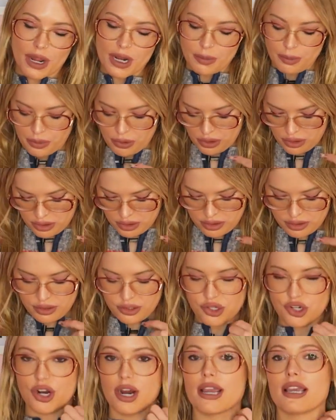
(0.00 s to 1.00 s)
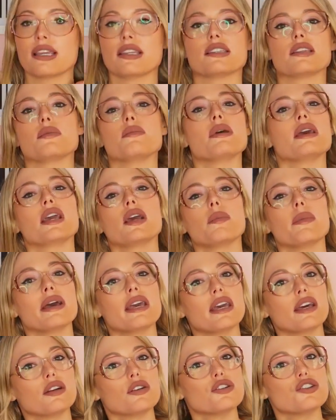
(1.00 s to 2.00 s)
Red Bull, trying to make my
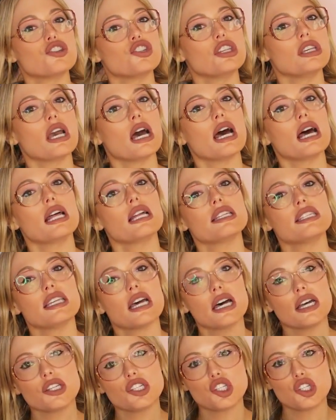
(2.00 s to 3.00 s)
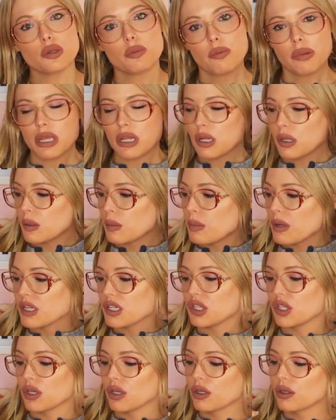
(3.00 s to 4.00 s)
energy a touch bit
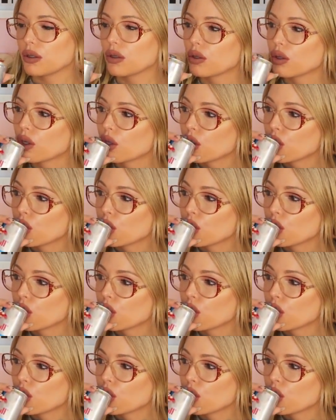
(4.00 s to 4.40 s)
better.